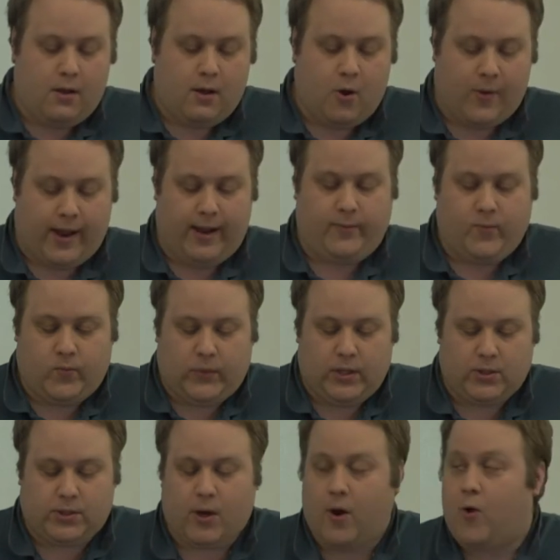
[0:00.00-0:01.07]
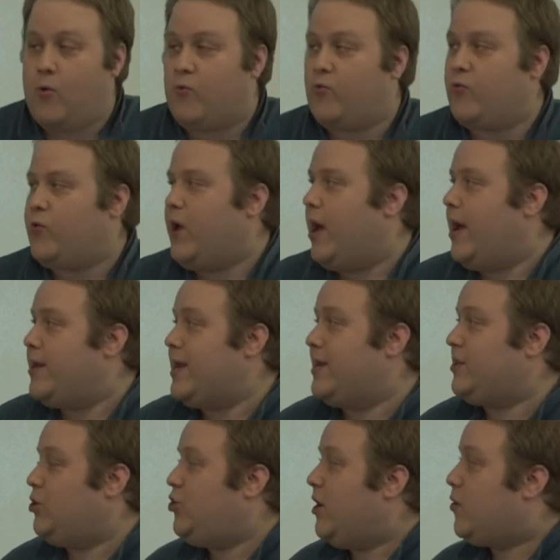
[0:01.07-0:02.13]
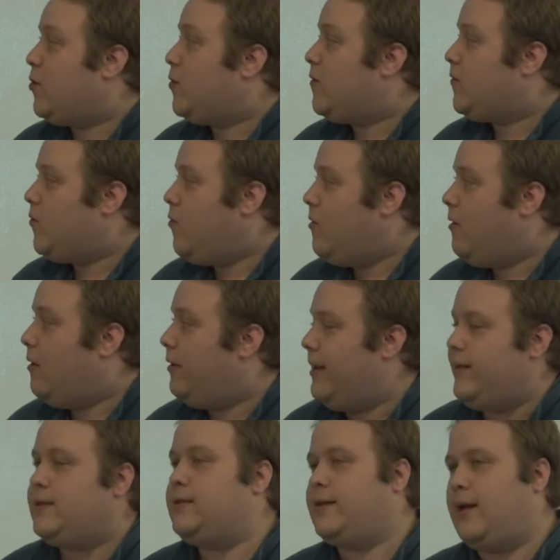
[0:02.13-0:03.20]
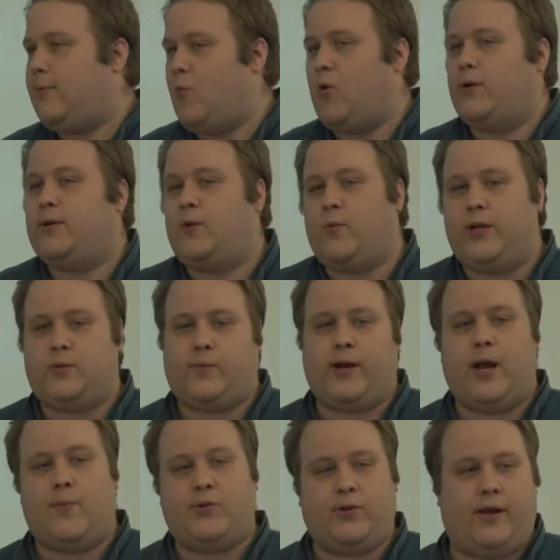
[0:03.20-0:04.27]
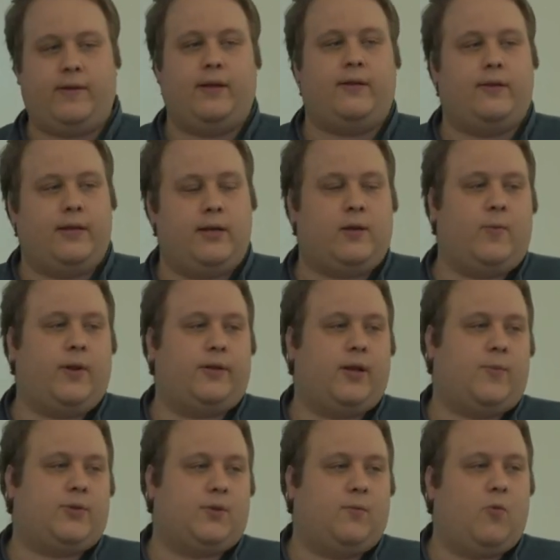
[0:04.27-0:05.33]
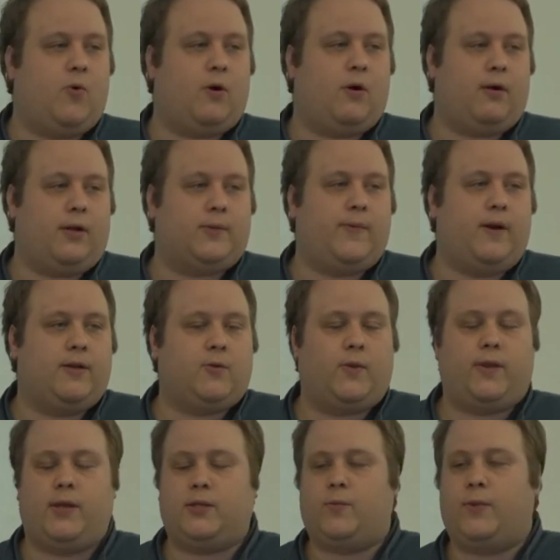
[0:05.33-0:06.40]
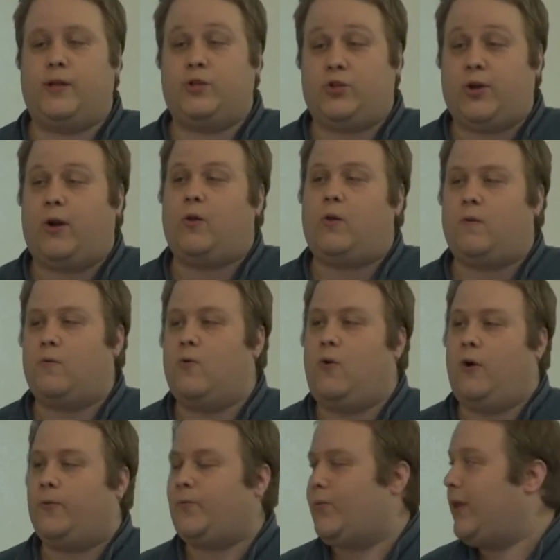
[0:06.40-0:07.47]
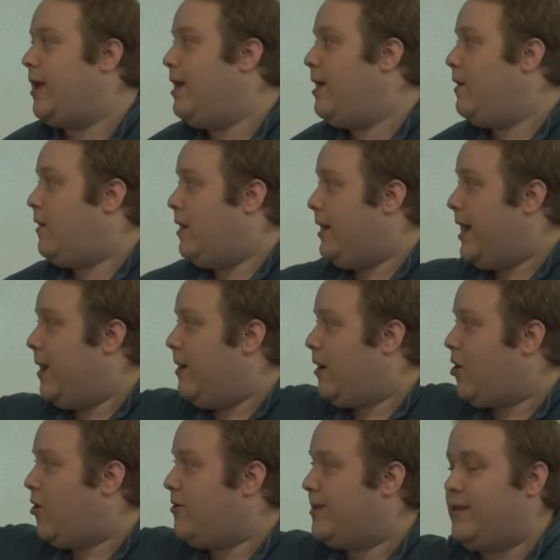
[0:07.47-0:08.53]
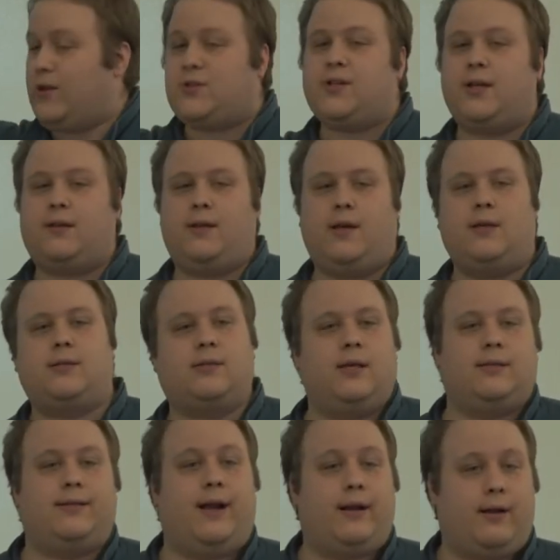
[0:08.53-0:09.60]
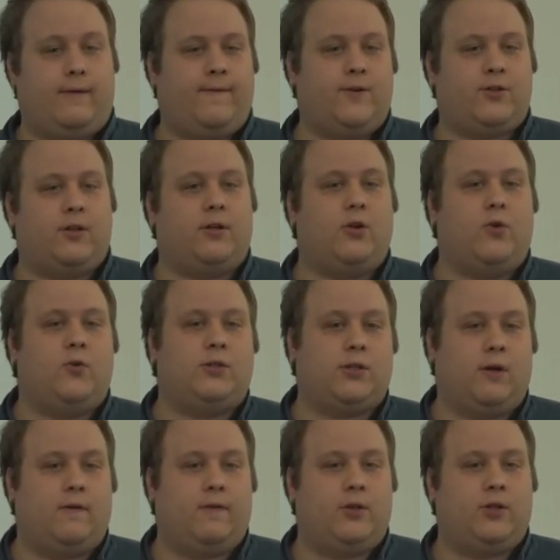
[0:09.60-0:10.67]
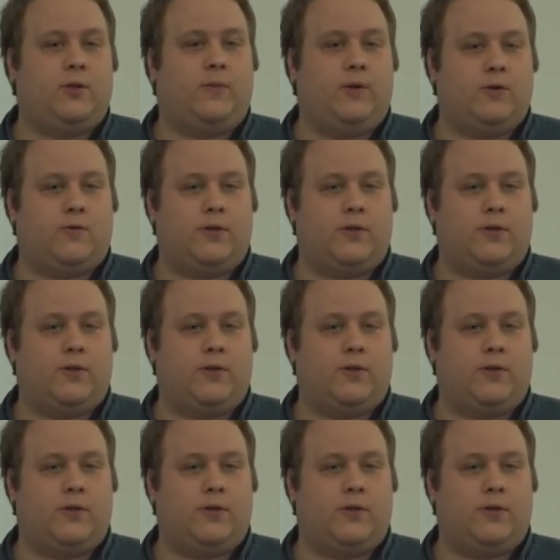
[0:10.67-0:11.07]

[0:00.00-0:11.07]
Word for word: Okay, so uh, as a general rule, and this is getting more into the weeds perhaps, you'll need to build up some more experience with this, but as a general rule, a kernel that looks like this is not an efficient use of the GPU's